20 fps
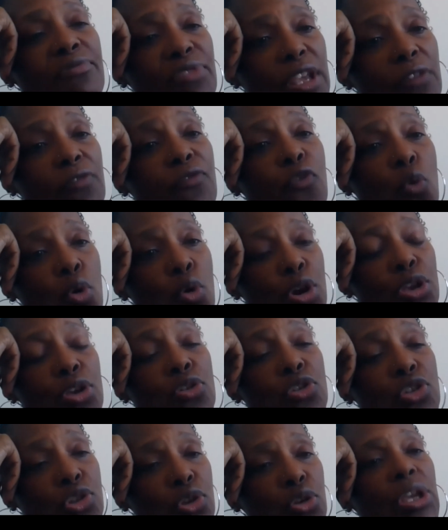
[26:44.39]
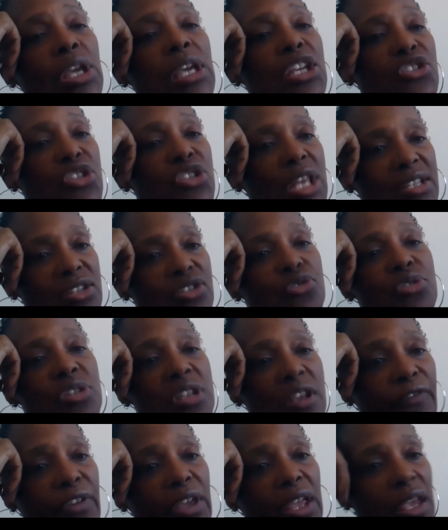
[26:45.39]
fee for you so you can get that
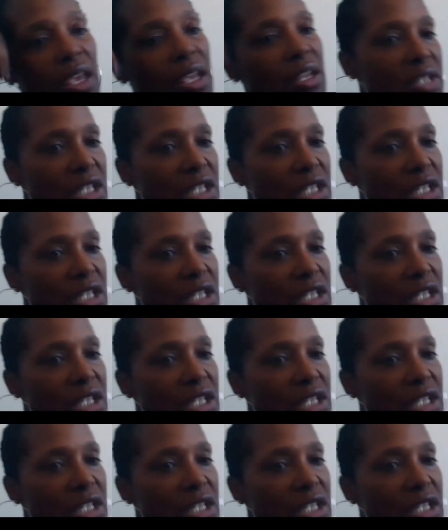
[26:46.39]
certificate,